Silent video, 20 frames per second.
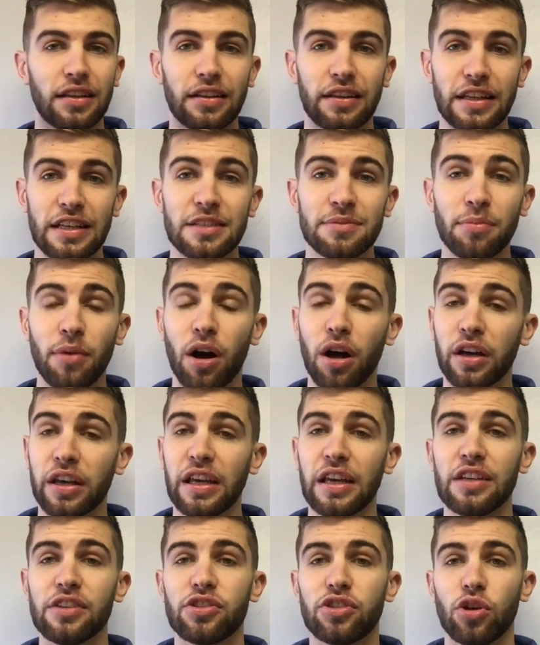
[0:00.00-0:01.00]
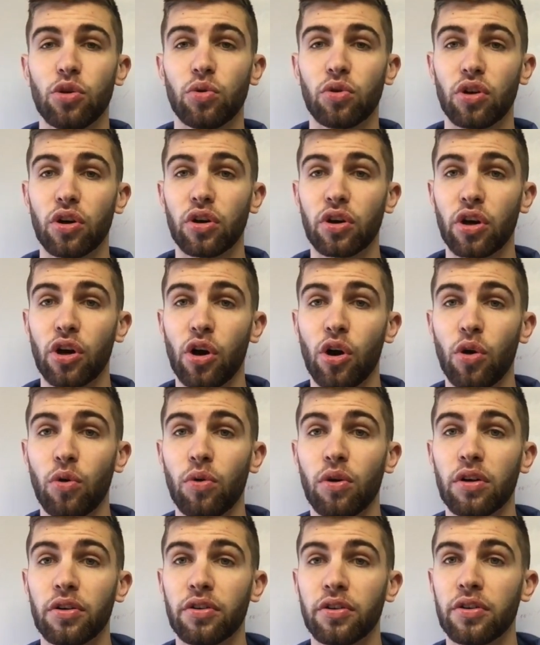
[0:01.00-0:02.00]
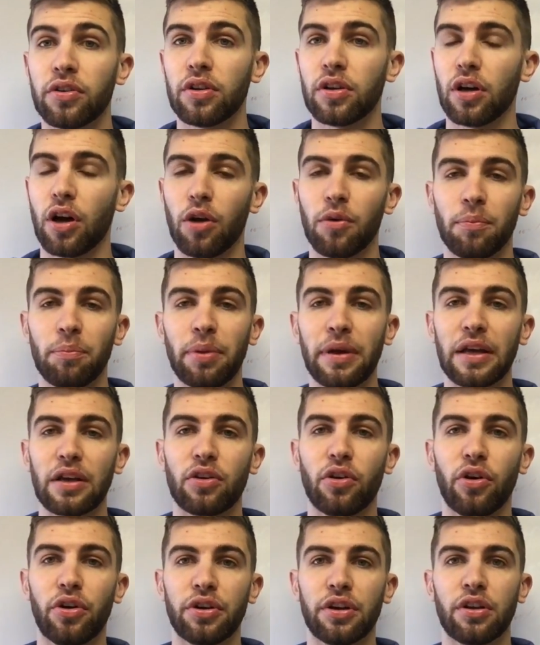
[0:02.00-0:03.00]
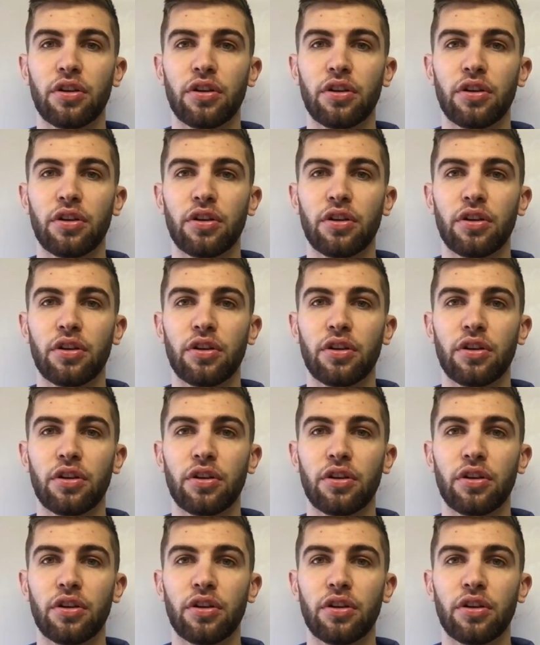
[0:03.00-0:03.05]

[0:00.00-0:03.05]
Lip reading: this market is so gung-ho on Bitcoin.